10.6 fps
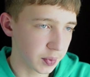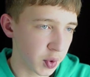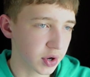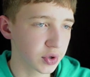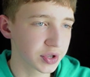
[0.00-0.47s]

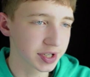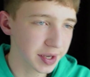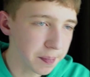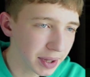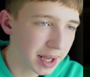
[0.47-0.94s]
we could
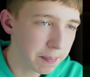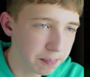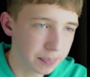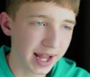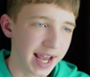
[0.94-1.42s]
simply
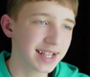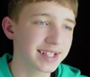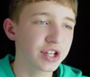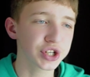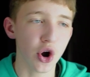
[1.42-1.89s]

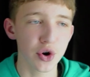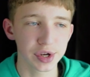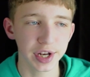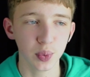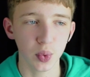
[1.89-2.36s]
place each
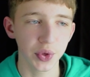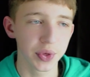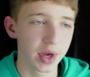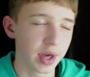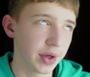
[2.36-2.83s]
coordinate
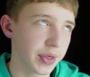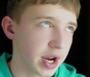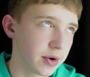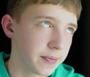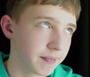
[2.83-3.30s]
with
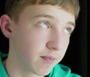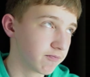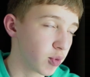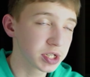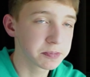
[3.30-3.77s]
their
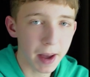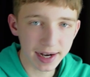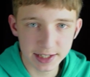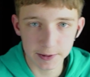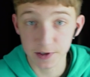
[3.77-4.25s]

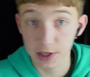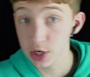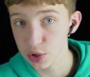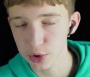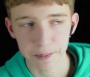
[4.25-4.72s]
respective
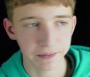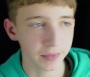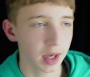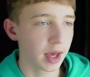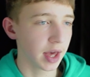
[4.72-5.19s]
queue
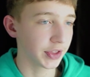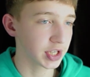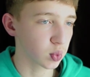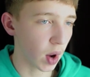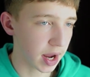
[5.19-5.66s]
in
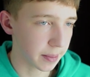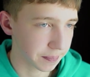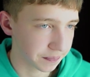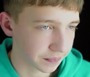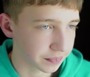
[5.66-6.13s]
this way.
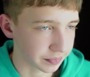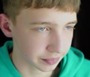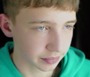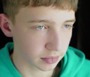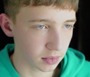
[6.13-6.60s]

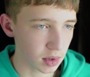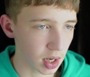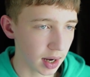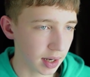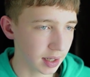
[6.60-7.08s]

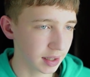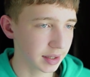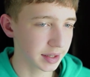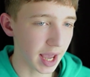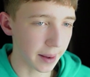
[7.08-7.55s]

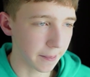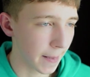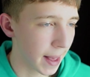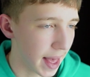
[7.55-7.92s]
Yeah,